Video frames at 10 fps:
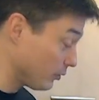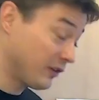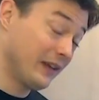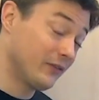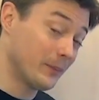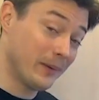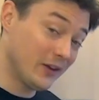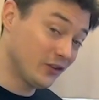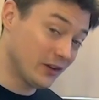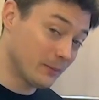received a
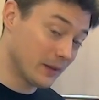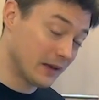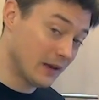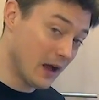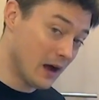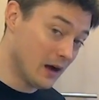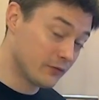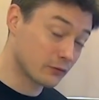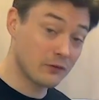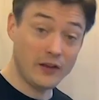big shipment
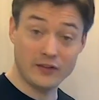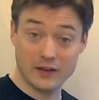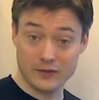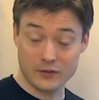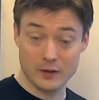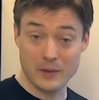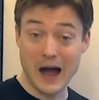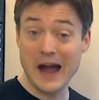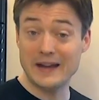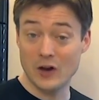of russets from
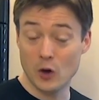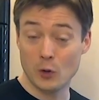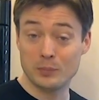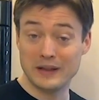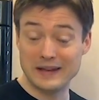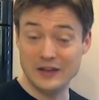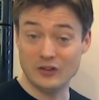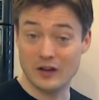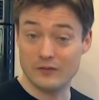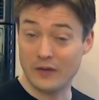Idaho
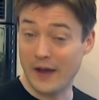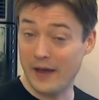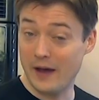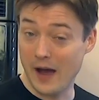Planitia via